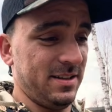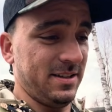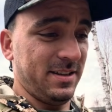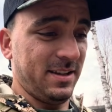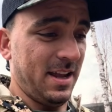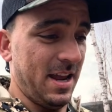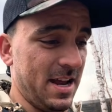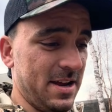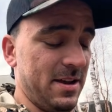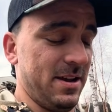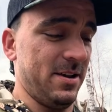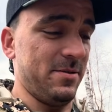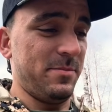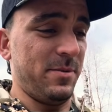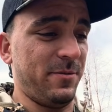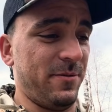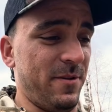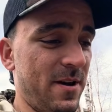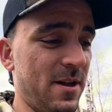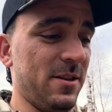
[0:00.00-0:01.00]
can't help
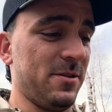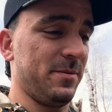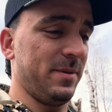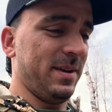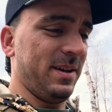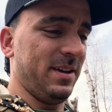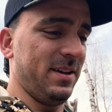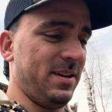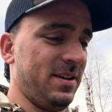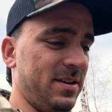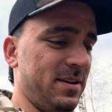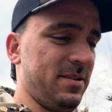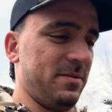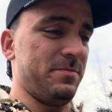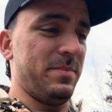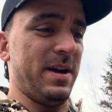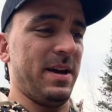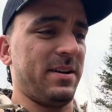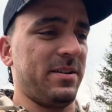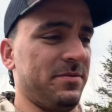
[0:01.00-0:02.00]
but follow me
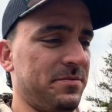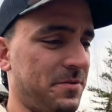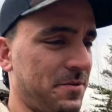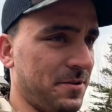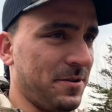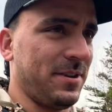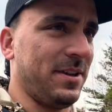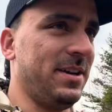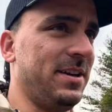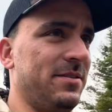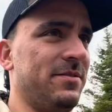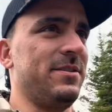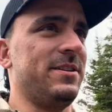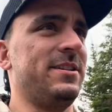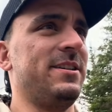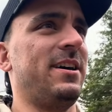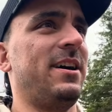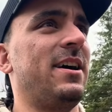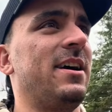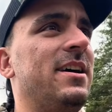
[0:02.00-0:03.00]
back and forth every
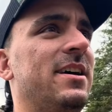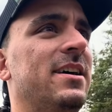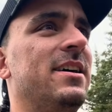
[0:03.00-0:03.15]
shot.